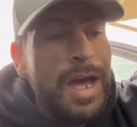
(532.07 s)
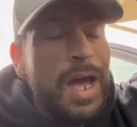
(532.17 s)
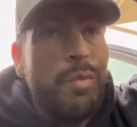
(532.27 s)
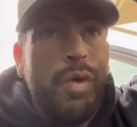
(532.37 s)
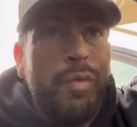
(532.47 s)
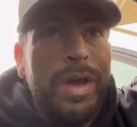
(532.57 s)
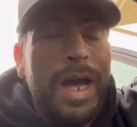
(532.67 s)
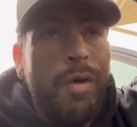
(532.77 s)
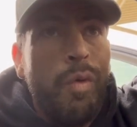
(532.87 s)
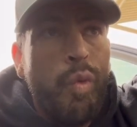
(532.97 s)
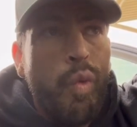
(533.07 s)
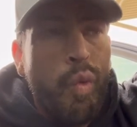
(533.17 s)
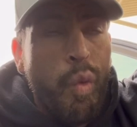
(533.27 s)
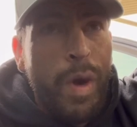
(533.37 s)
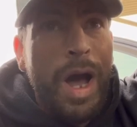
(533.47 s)
And when
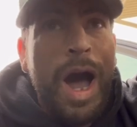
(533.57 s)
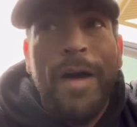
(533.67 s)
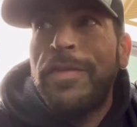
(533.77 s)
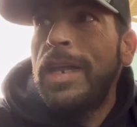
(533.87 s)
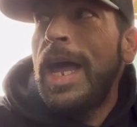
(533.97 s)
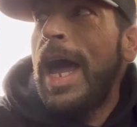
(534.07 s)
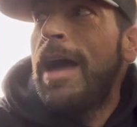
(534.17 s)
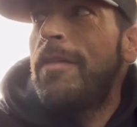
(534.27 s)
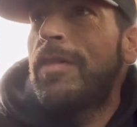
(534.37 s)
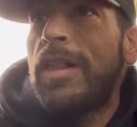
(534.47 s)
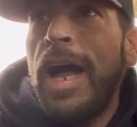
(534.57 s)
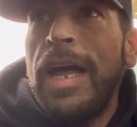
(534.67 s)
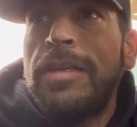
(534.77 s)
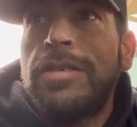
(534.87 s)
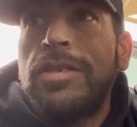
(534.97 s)
we often have
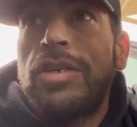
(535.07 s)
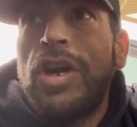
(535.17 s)
clients